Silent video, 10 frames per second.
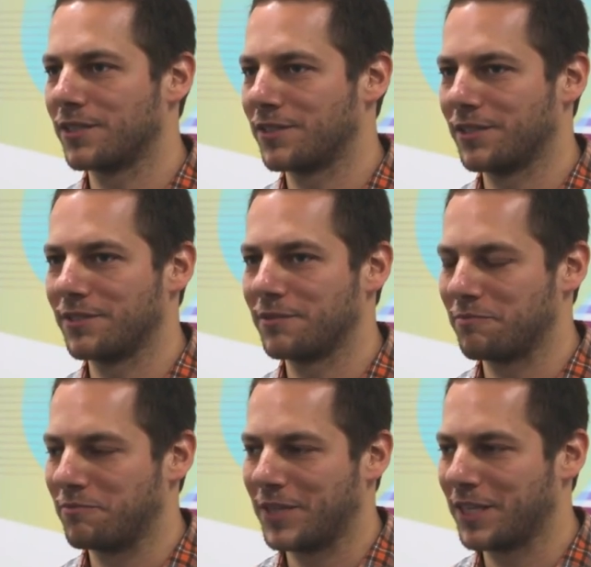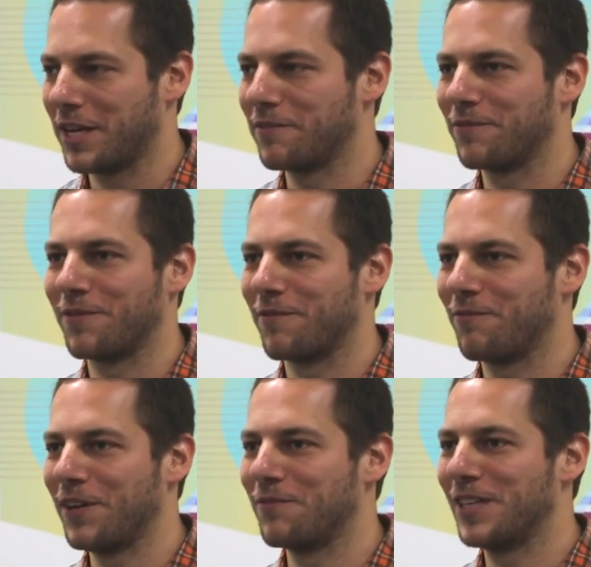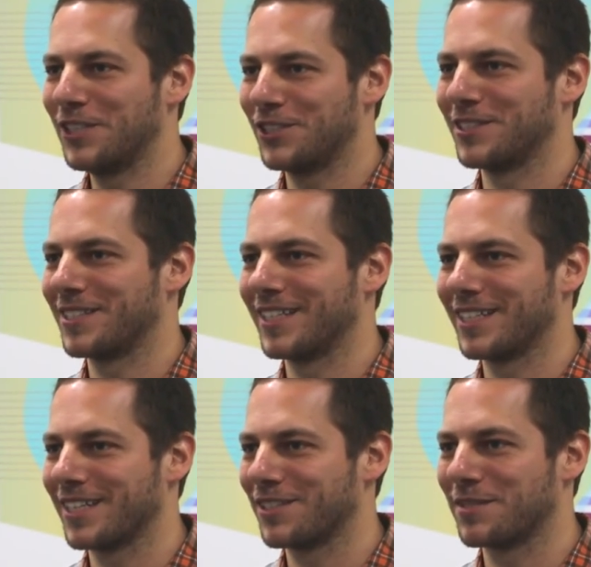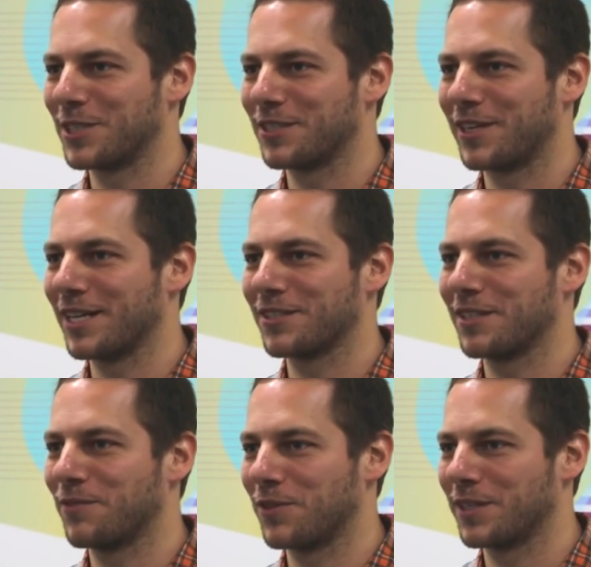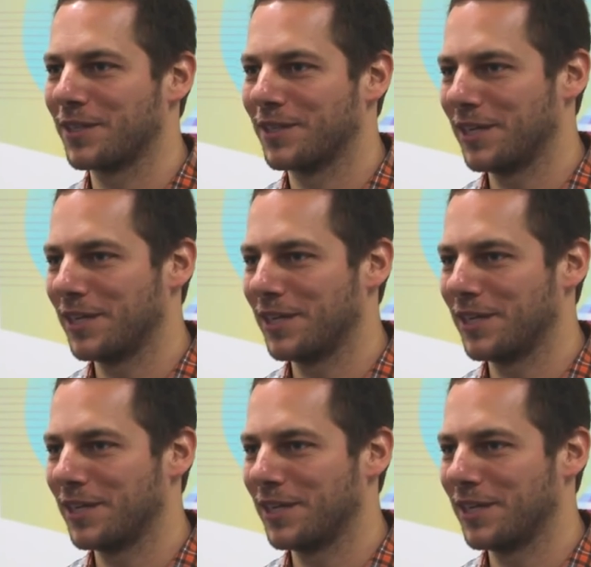these are the kind of fun features that customers are asking for.